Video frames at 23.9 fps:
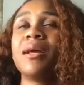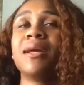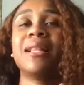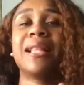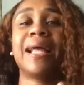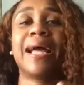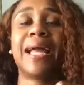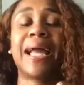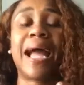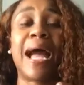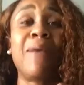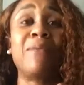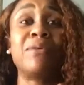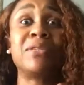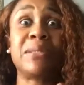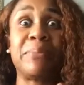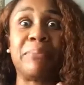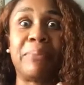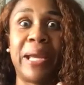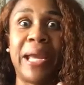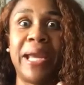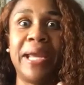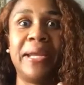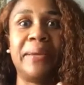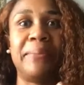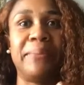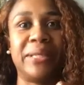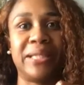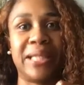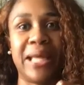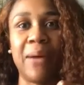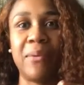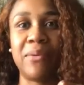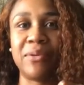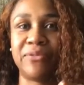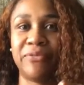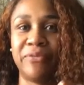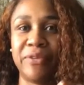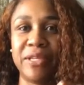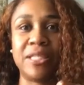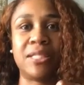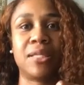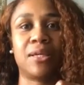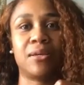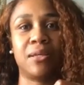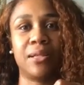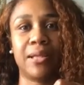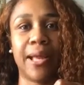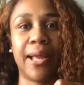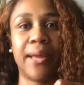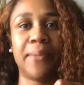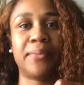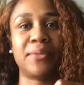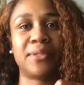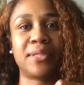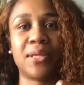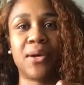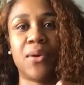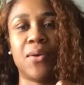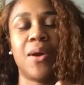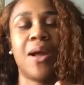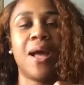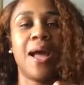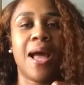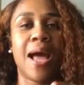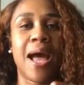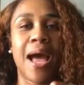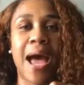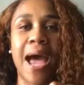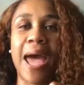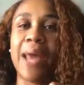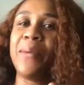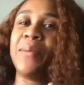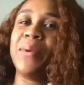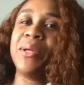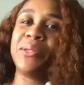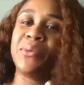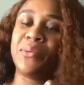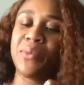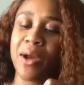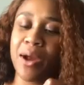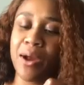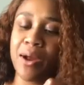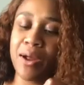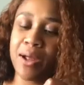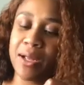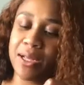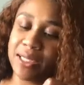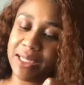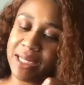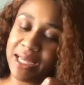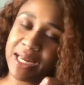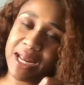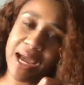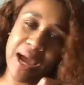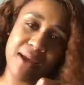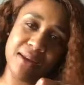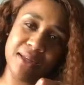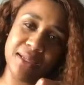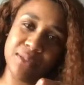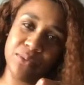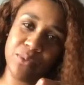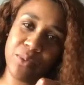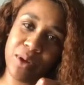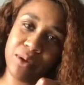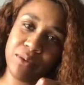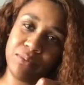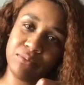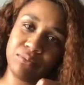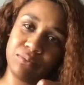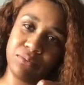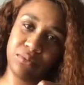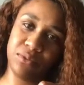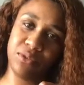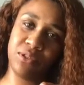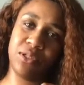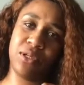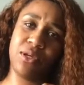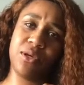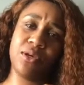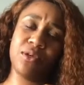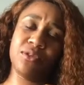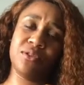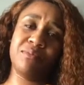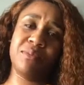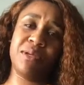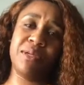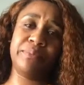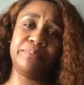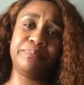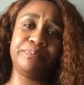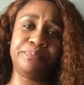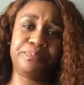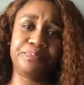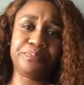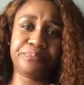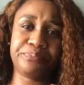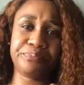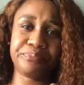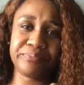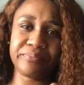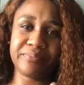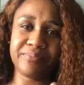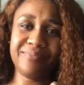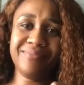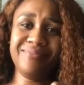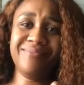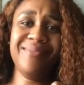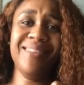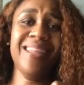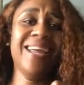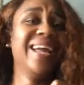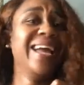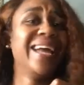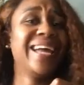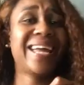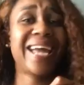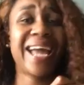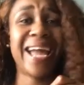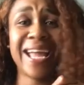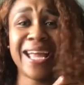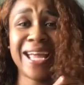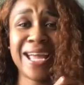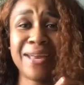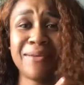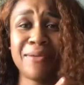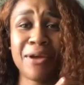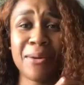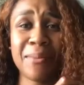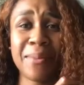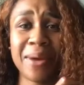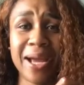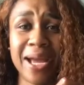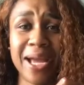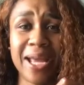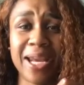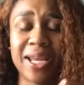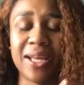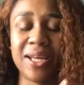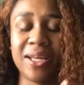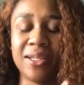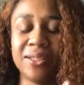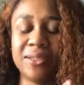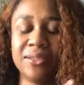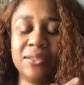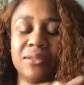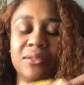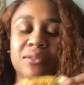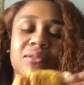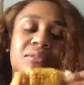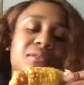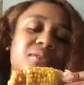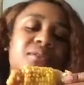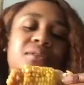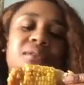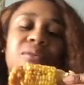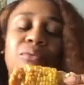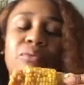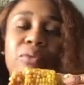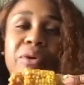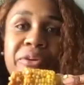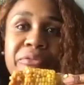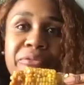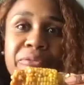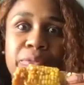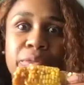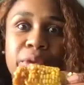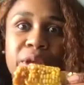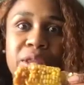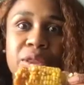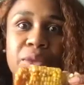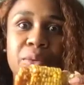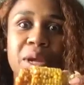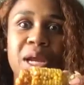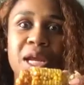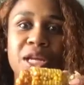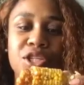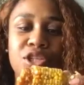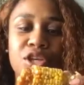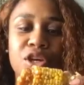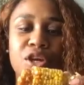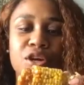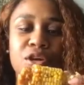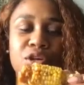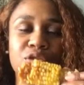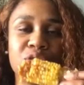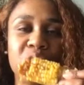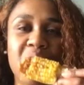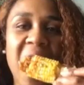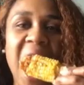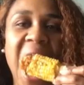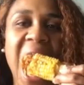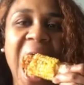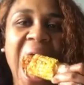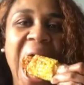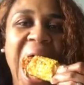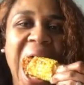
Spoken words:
Like, I was a painter, but that was physical labor. So I went to work and did all this work. Excuse me. And can't get no money with 3 children.